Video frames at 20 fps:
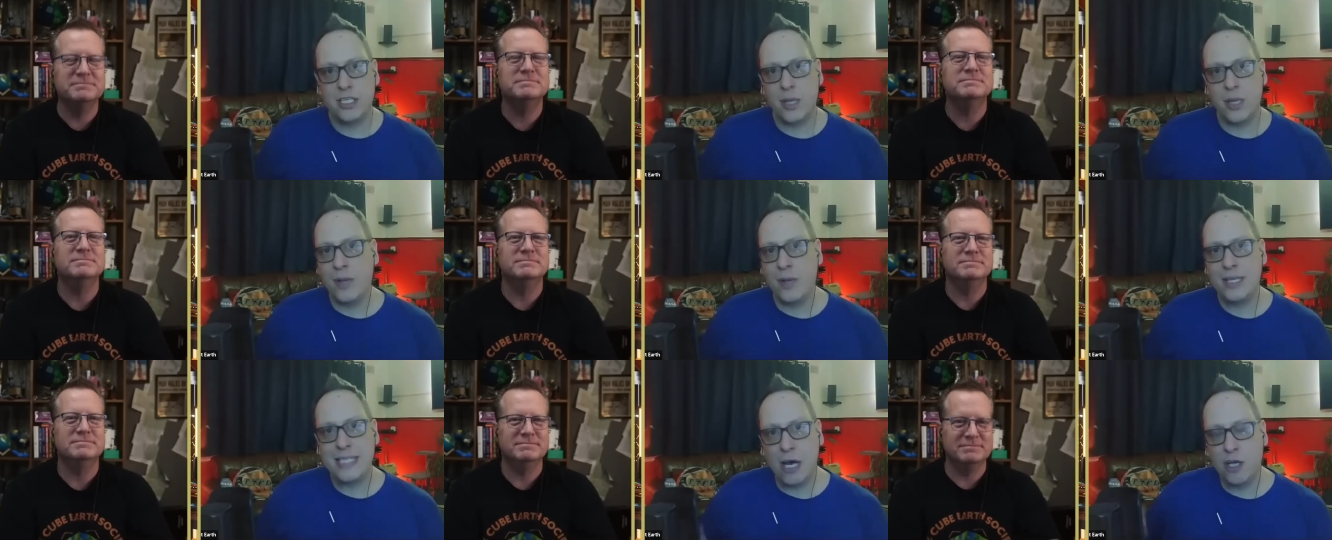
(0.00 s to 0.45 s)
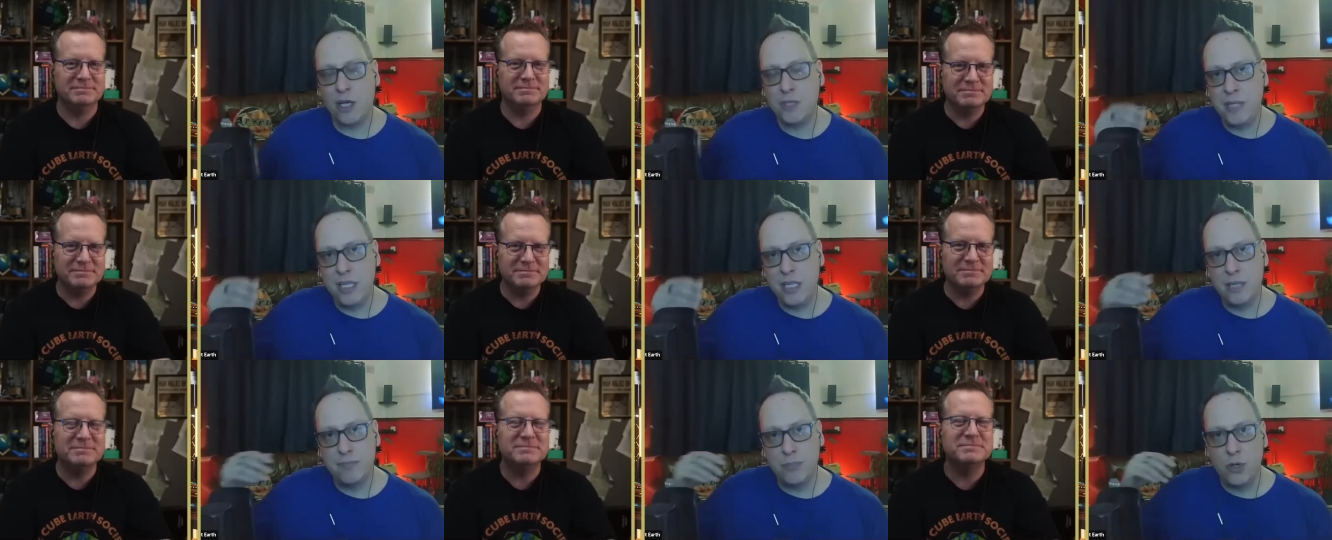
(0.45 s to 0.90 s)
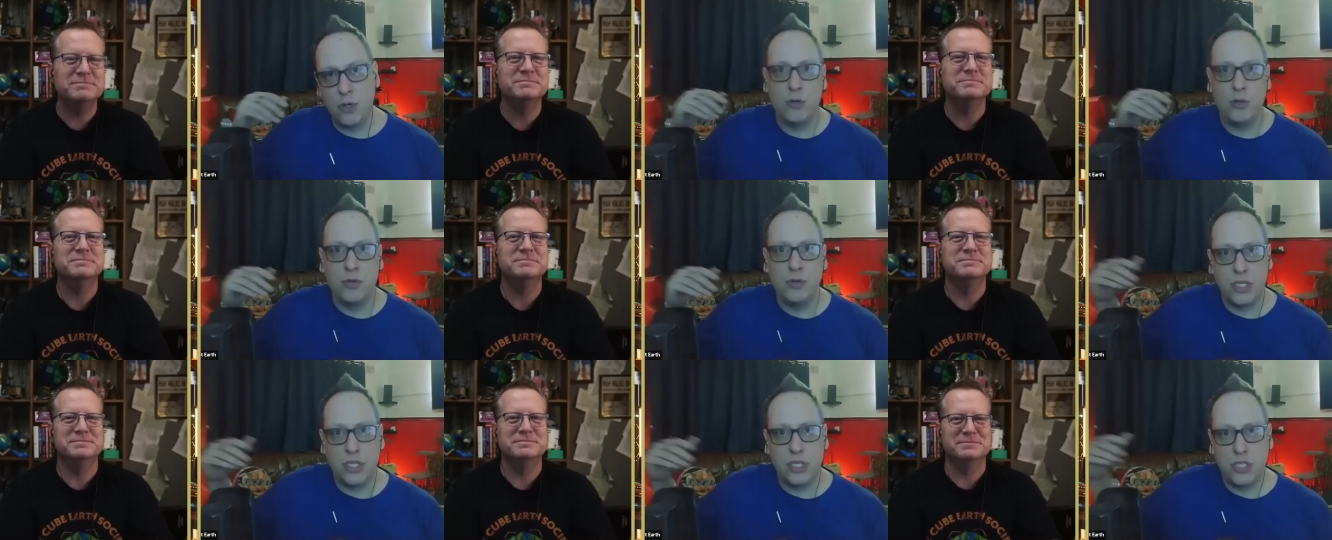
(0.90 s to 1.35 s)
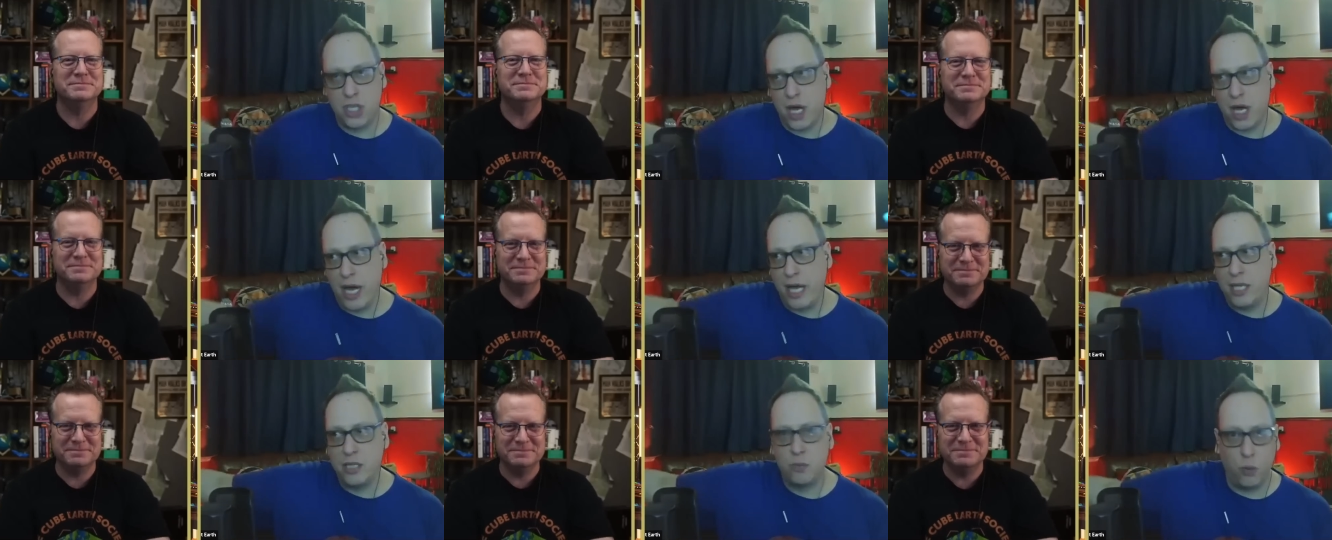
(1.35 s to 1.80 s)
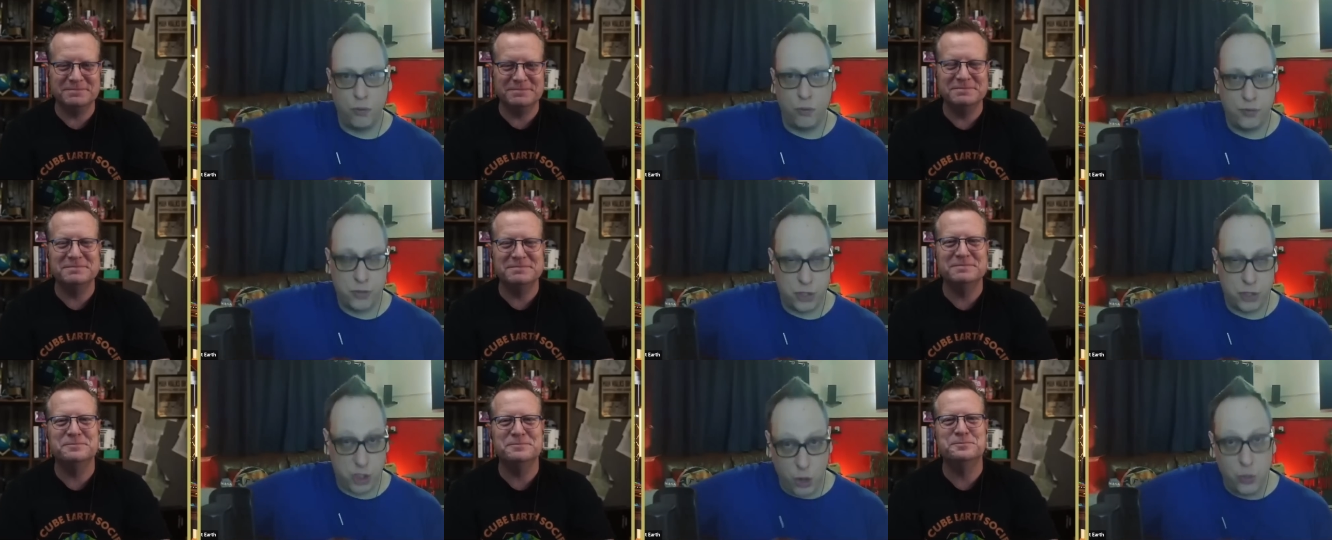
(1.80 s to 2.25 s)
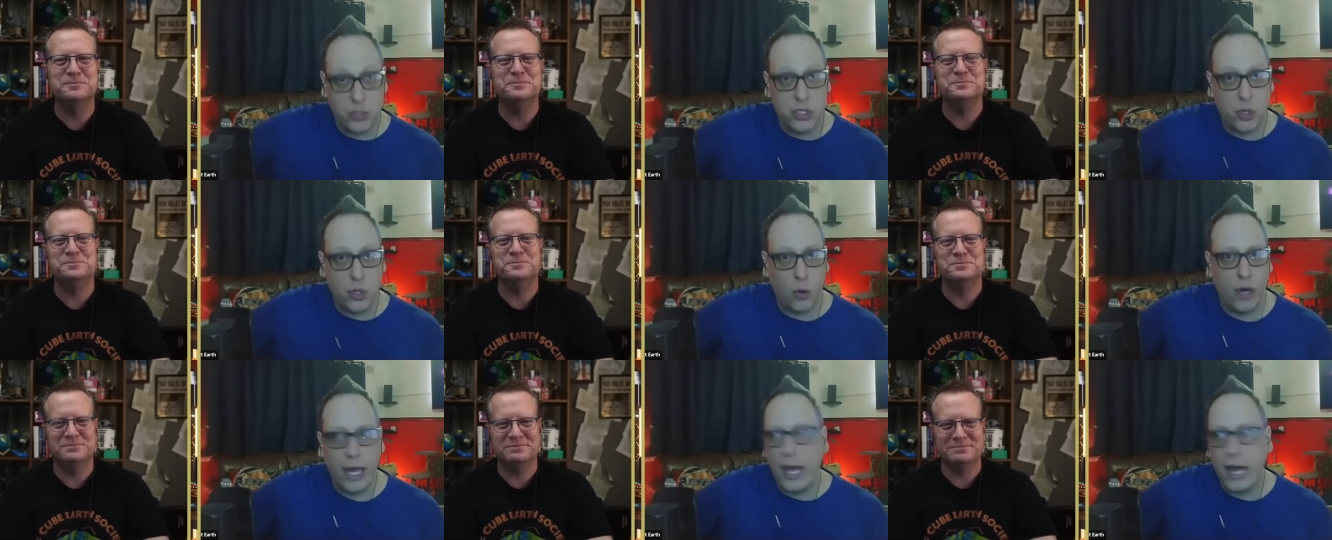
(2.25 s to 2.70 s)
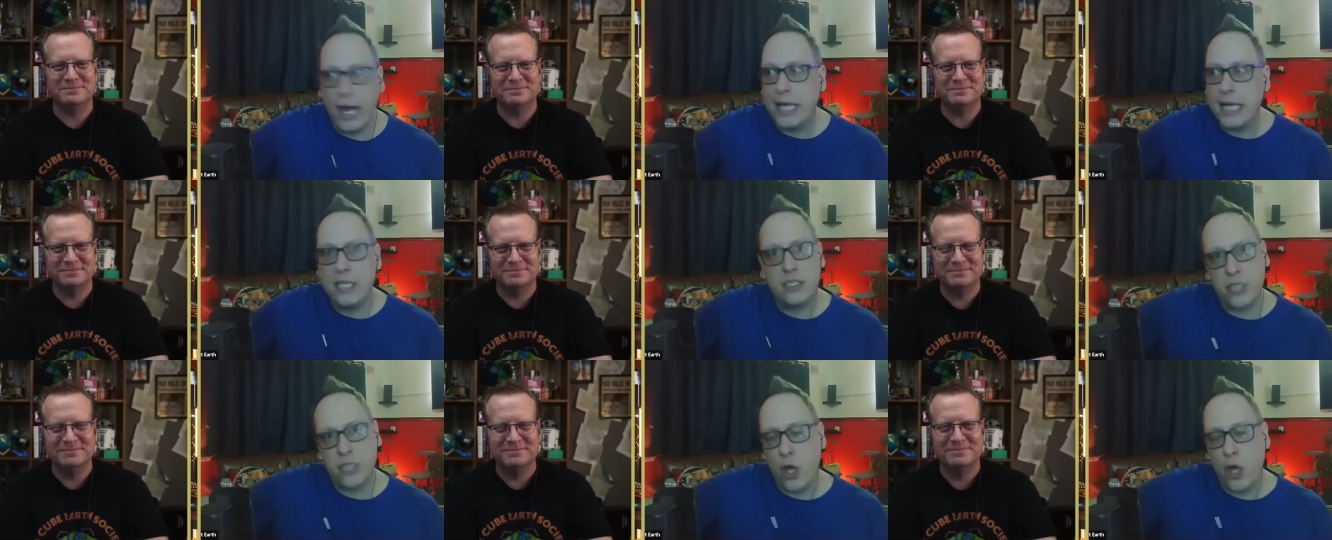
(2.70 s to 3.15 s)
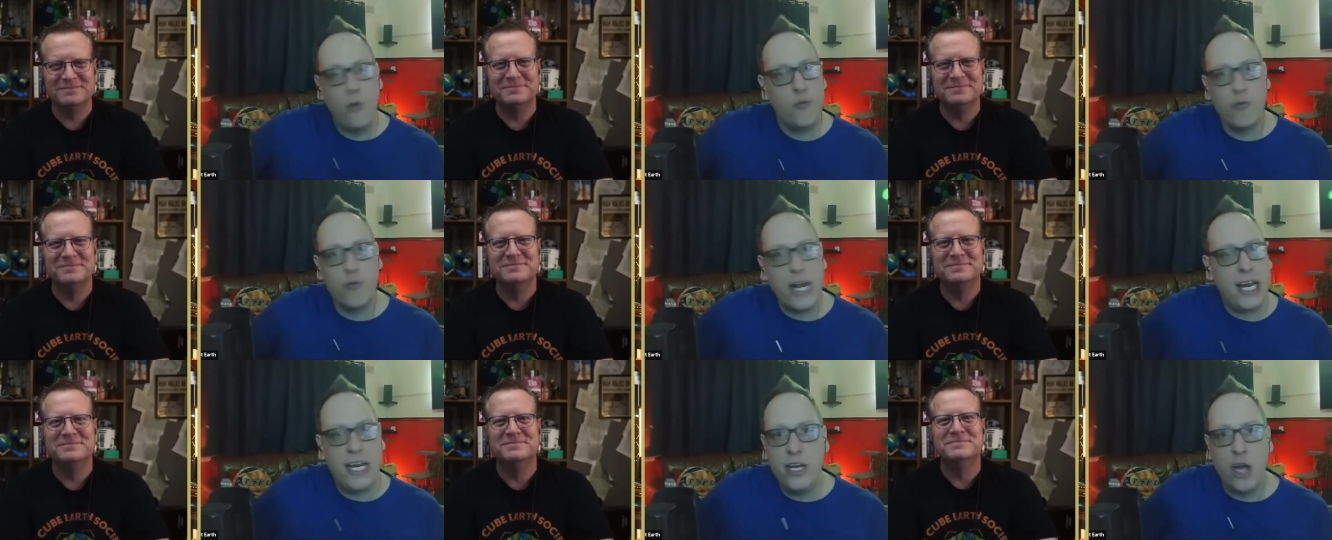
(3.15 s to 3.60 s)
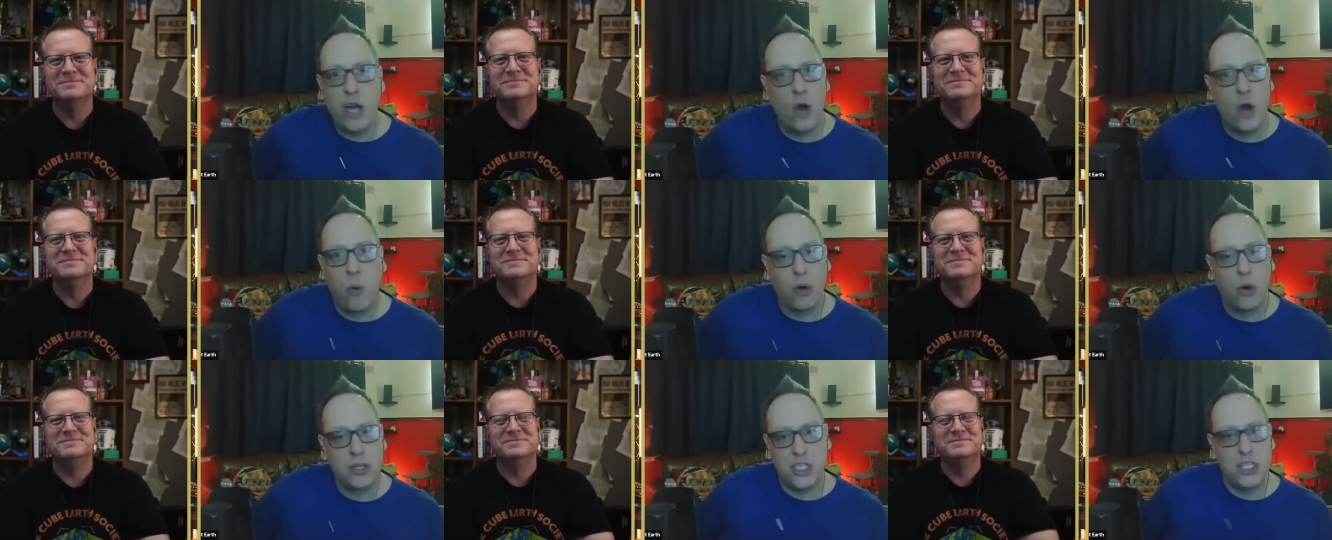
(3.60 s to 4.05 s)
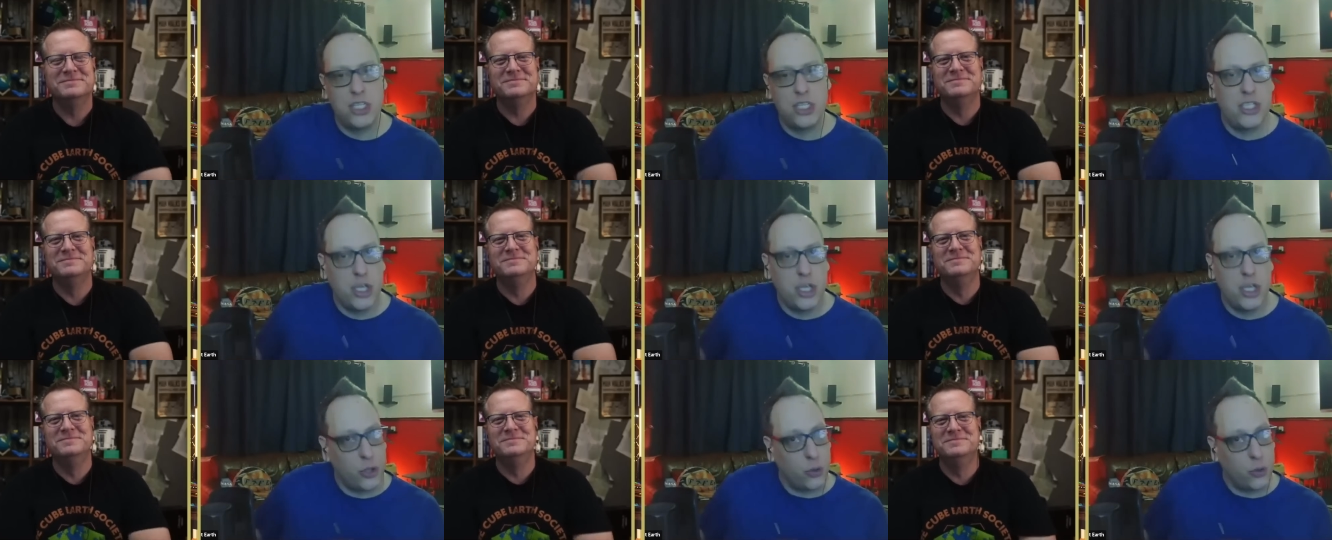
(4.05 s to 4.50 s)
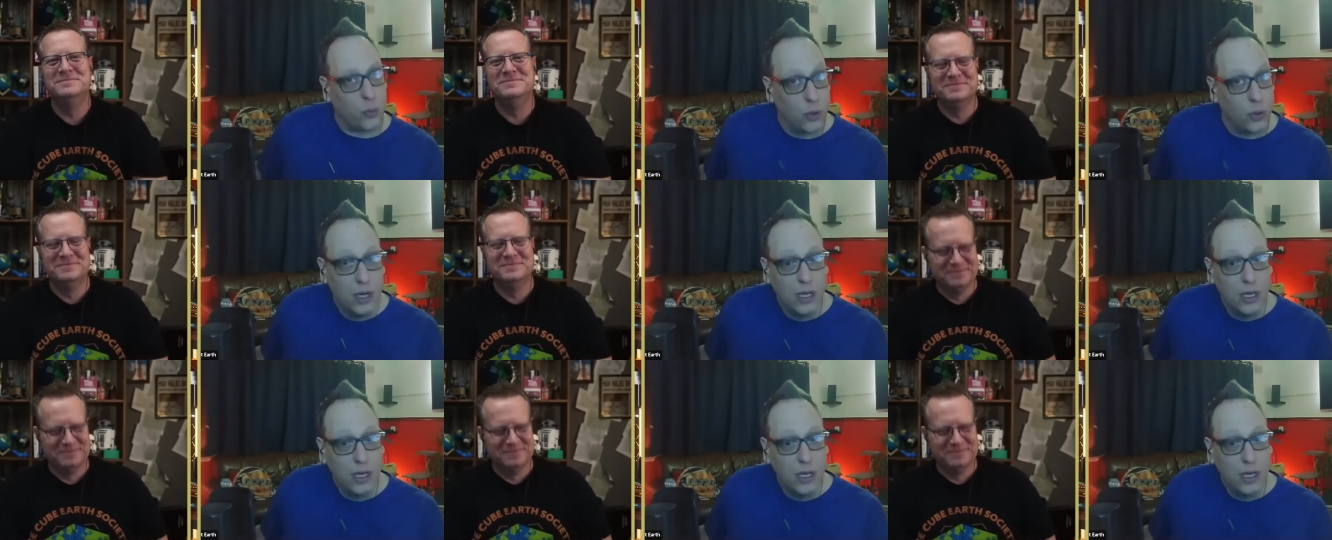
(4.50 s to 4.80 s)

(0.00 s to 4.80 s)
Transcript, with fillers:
Speaker 1: when someone tells me the moon's a giant wolf's chew toy, I don't really know what to do.